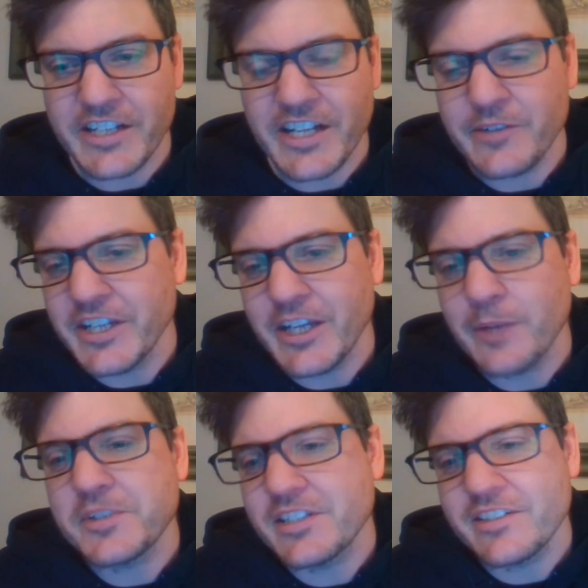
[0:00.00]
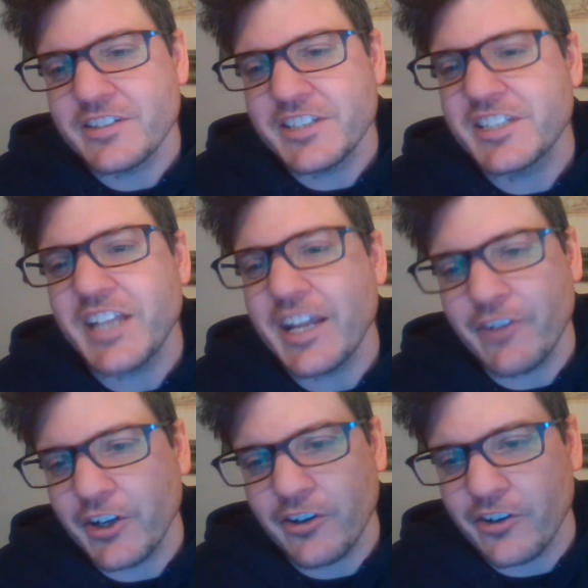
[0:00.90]
And anyway, he's
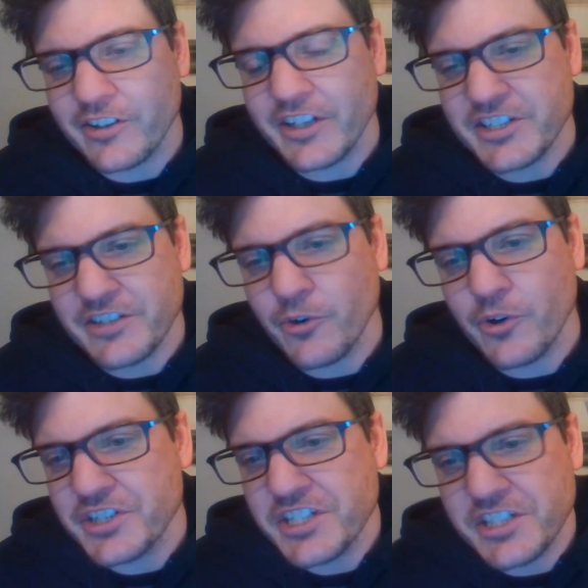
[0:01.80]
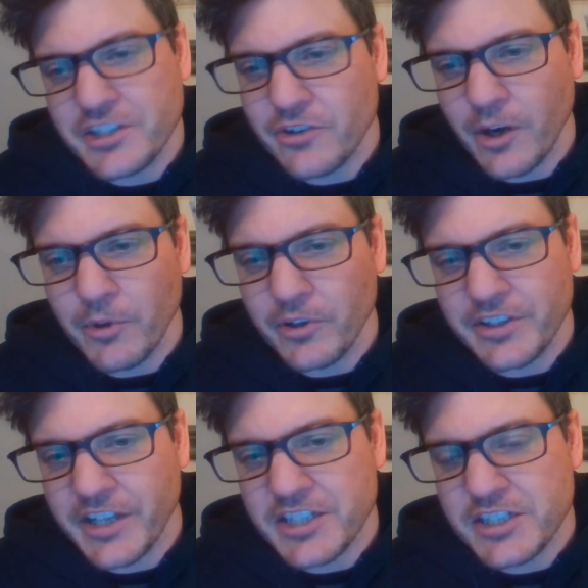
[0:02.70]
saving her because of course she's in trouble,
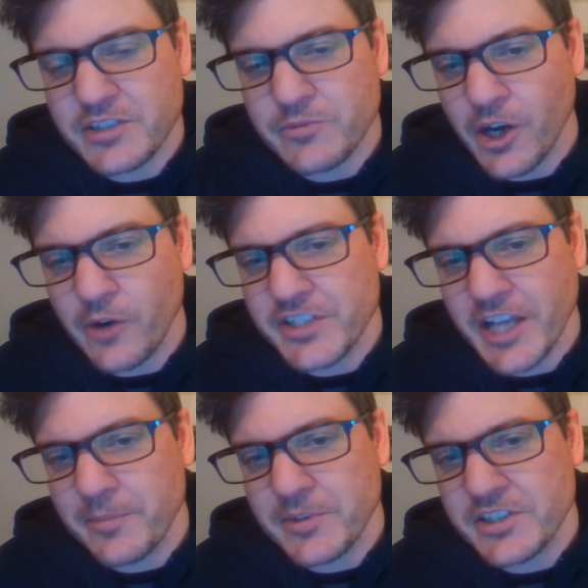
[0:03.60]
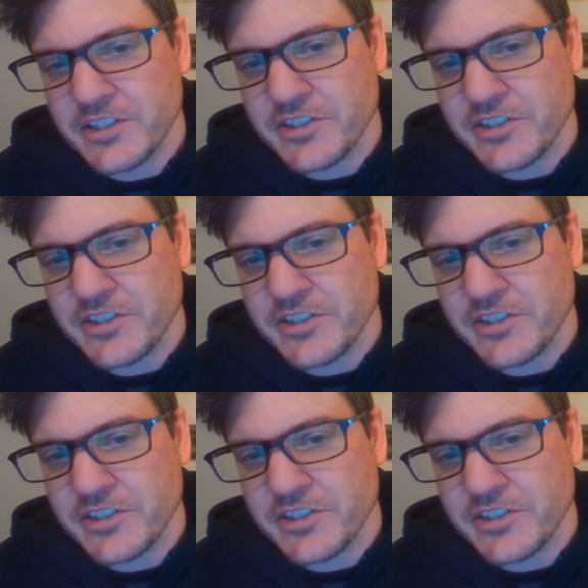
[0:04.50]
and that's what always happens.